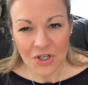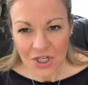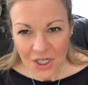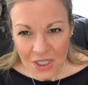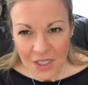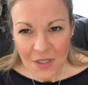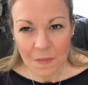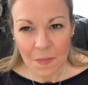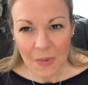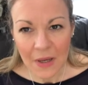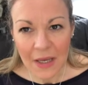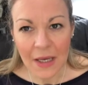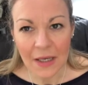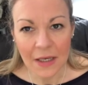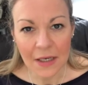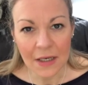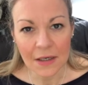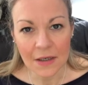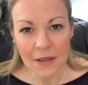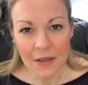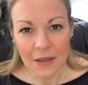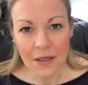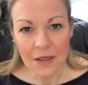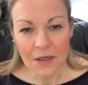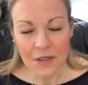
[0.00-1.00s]
just
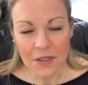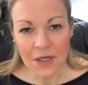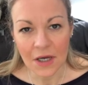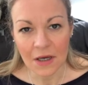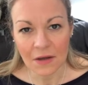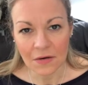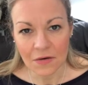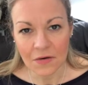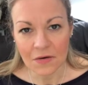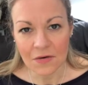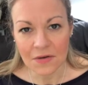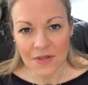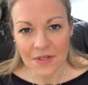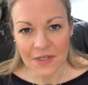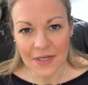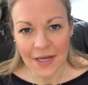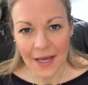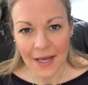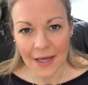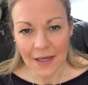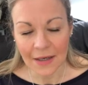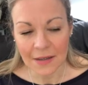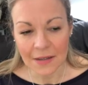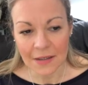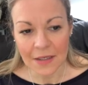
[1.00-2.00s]
beginning to
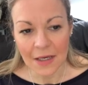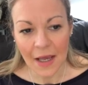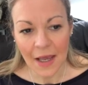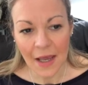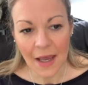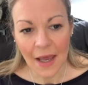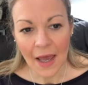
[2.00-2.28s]
understand.